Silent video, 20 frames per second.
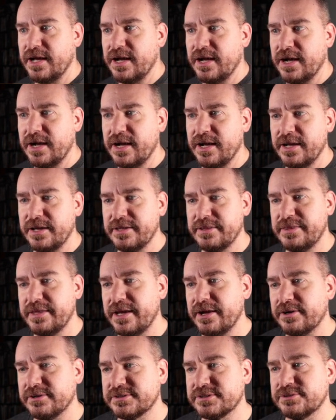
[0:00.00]
Uh,
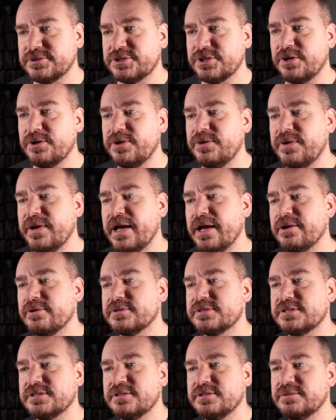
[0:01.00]
they also show you how
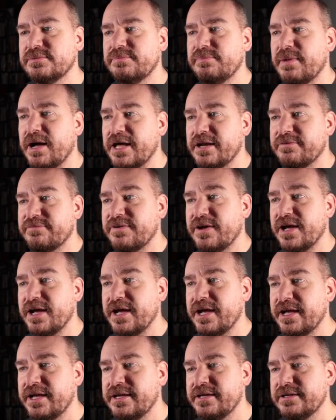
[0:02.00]
to
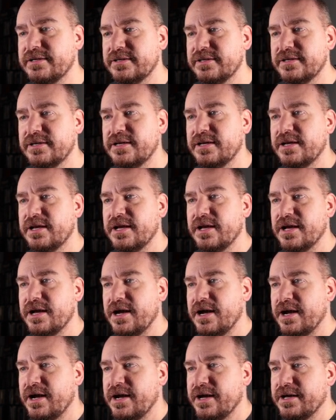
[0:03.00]
modify
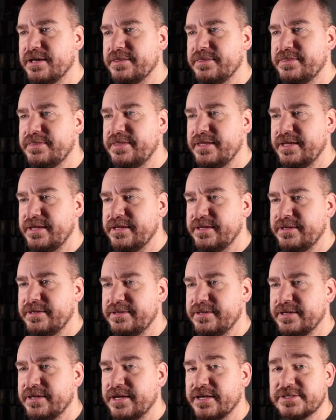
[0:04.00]
uh,
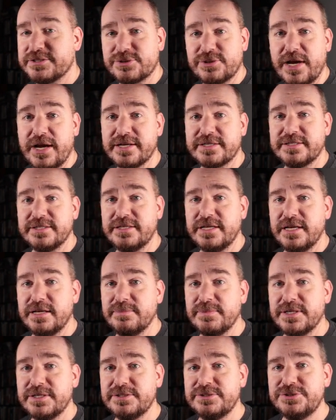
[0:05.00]
the extracted
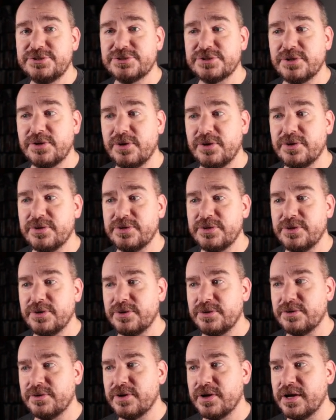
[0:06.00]
image on
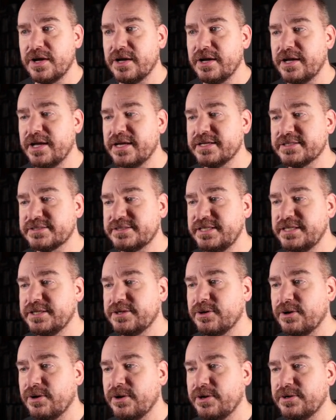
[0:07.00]
your uh, SD
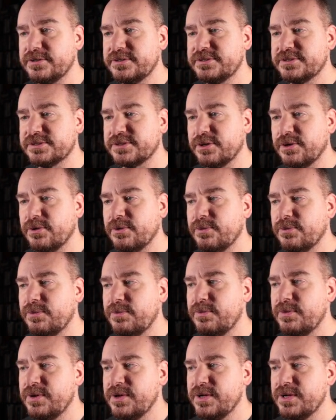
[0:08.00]
card,
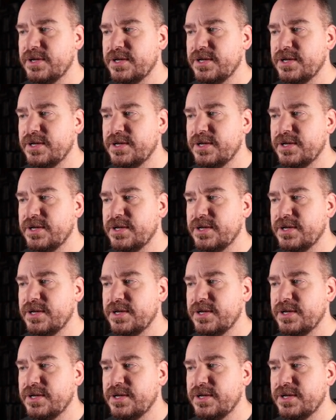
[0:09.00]
so